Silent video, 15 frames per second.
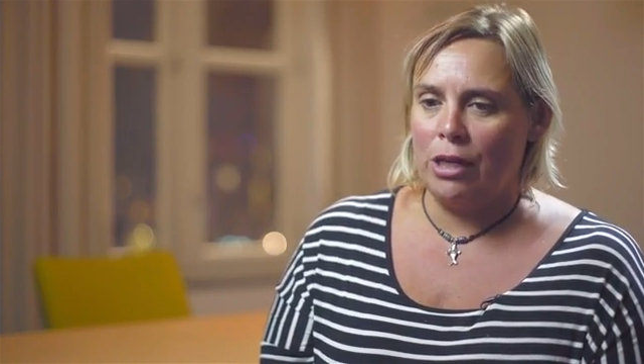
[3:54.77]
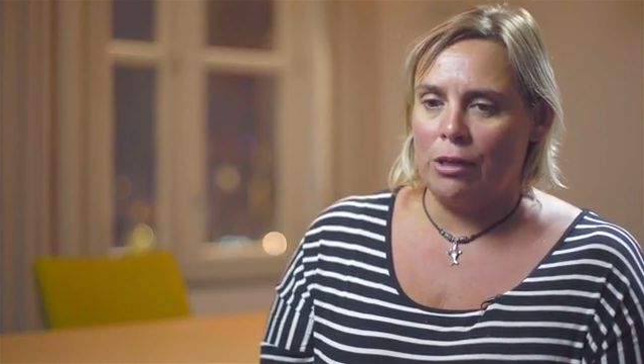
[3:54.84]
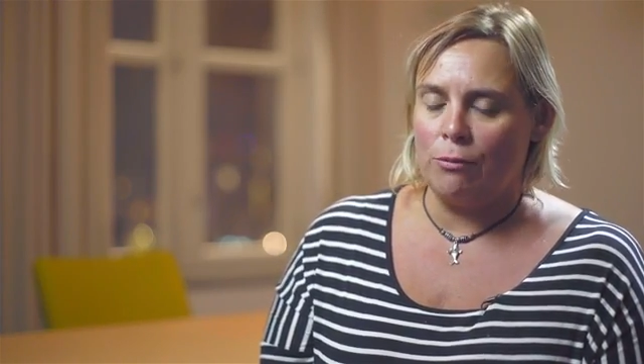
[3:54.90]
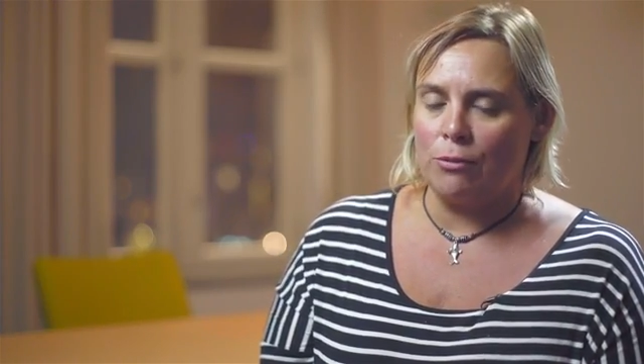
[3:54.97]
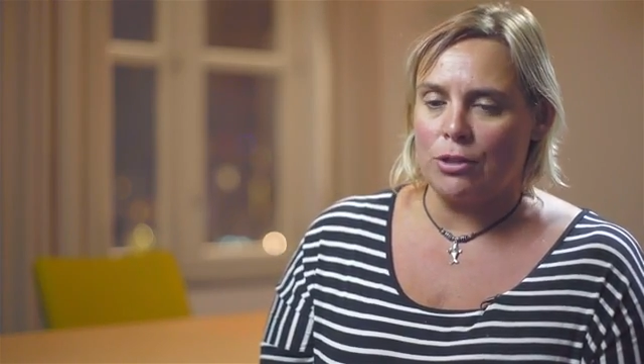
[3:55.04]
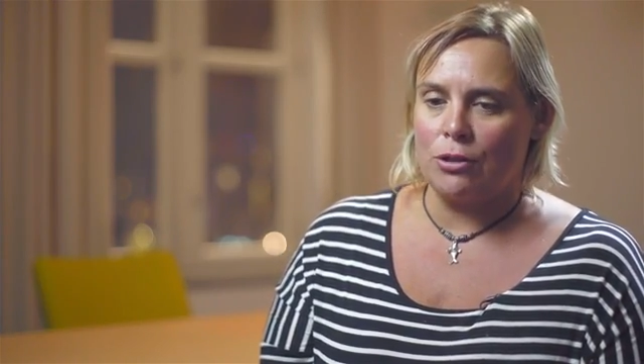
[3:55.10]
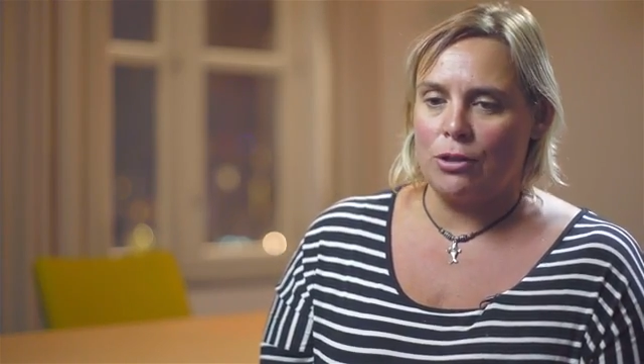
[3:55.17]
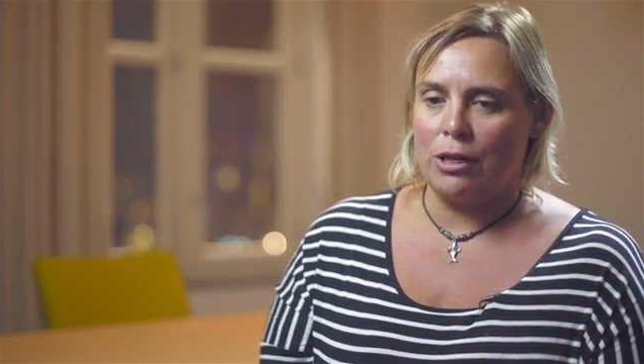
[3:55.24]
He
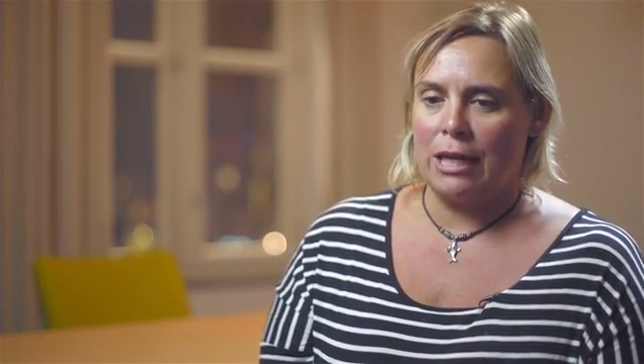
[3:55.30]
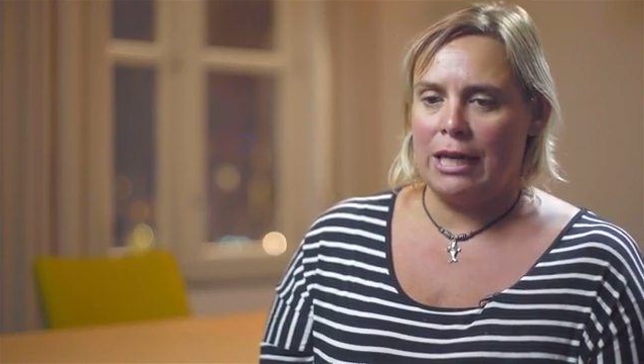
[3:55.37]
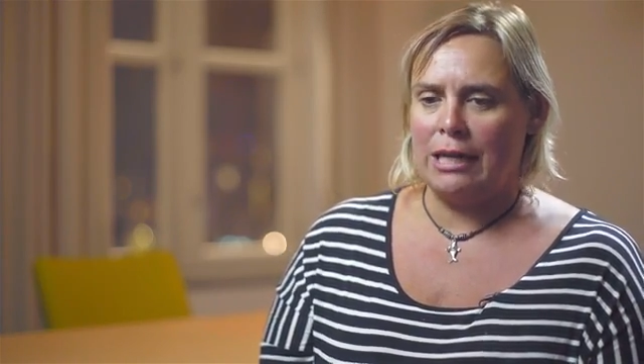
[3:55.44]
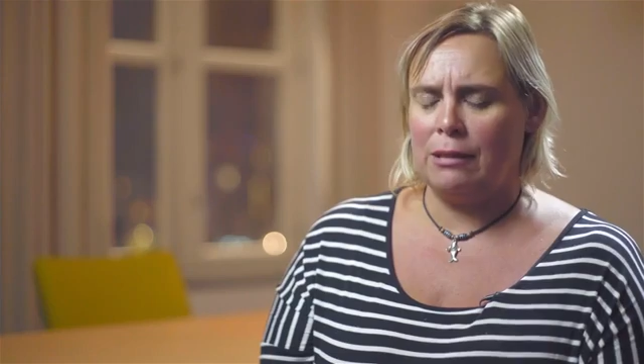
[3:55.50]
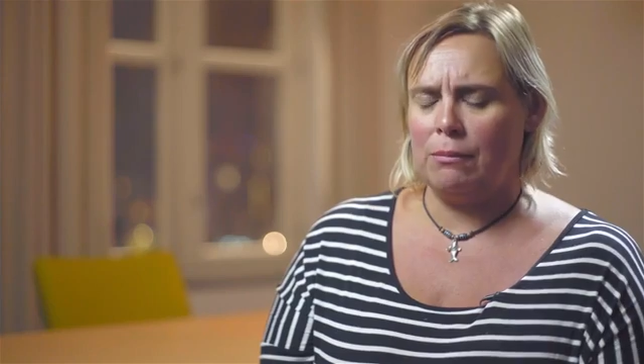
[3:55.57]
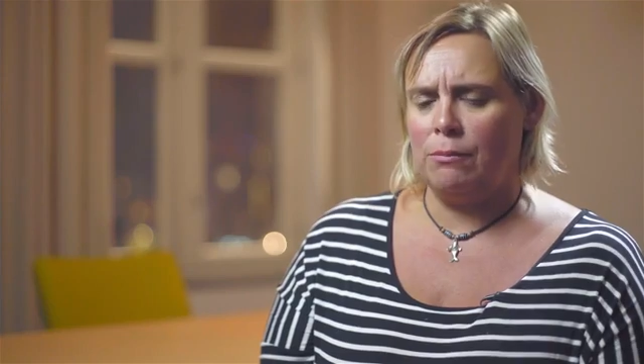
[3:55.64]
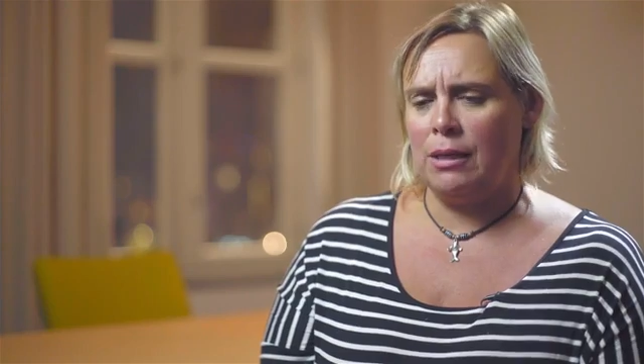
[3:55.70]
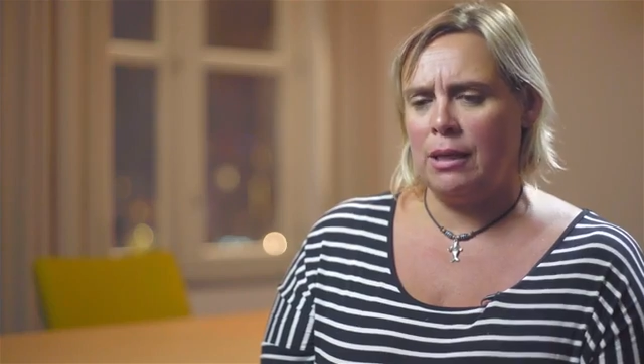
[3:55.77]
was going to
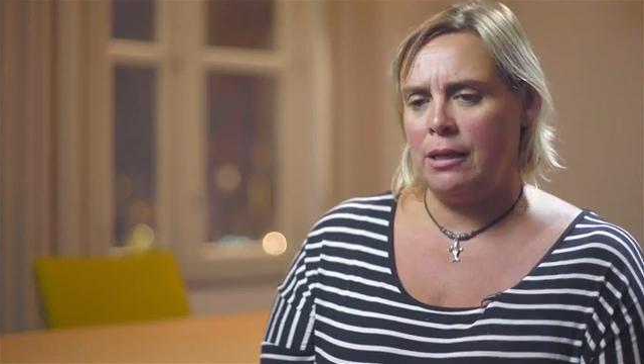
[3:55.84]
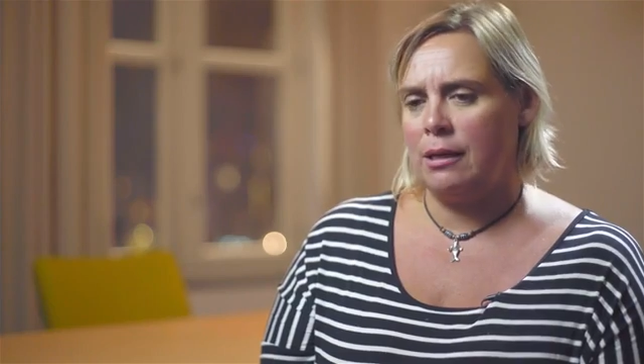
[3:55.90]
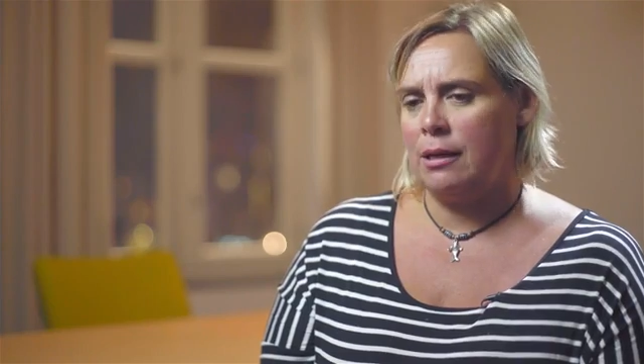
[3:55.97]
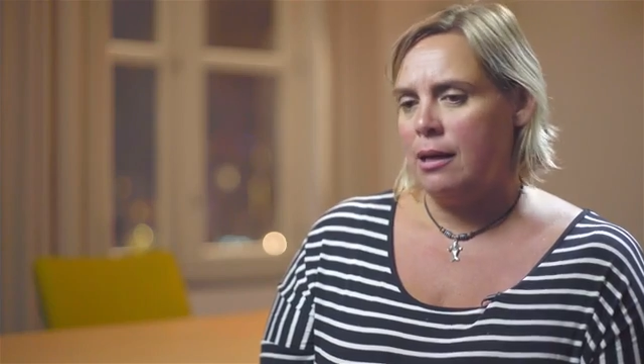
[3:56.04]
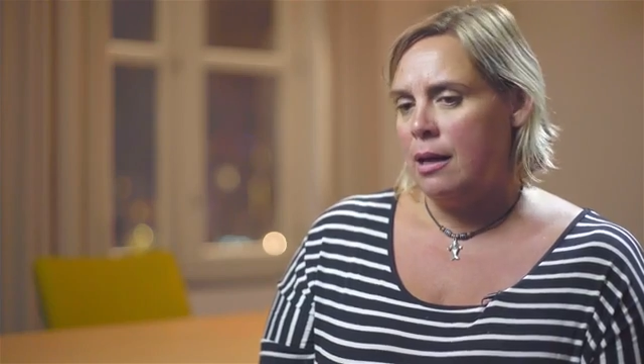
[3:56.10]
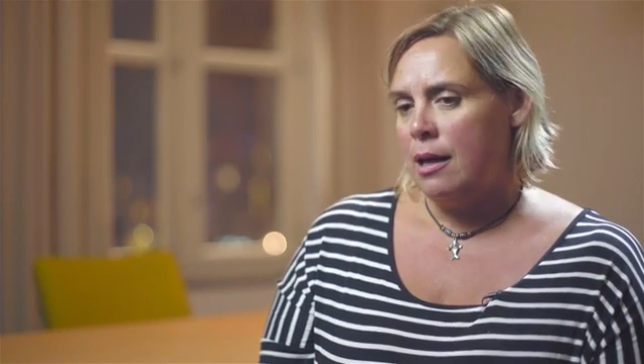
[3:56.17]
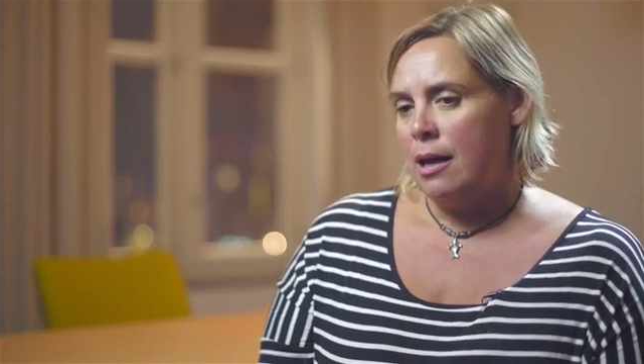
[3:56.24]
hit me. And